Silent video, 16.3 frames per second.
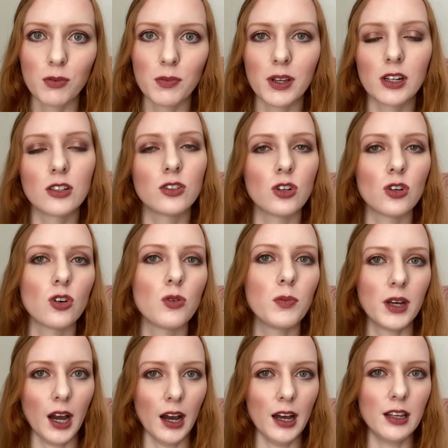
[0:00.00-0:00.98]
me to do
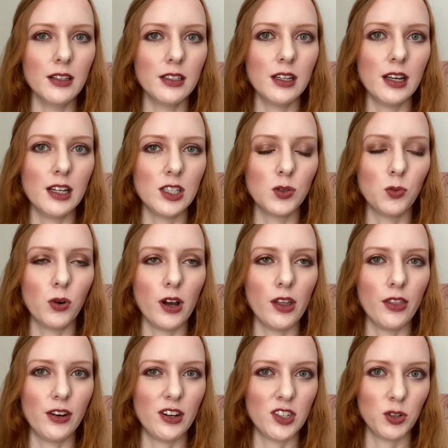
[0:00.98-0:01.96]
because it's
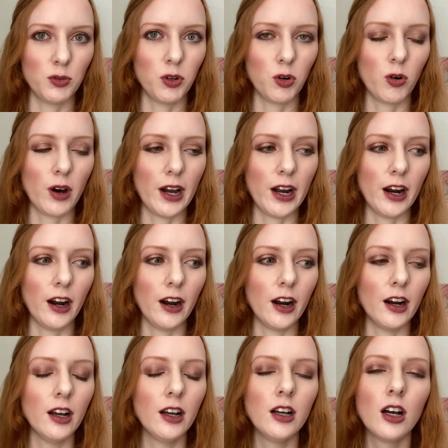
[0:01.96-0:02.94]
one that doesn't
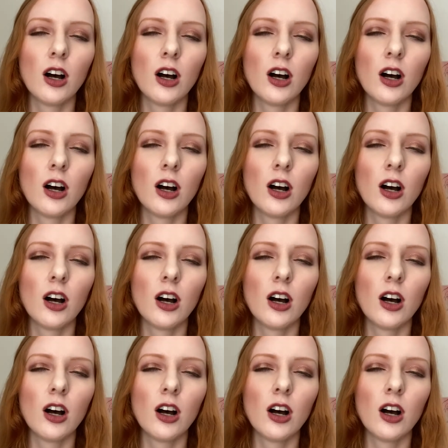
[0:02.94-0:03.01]
require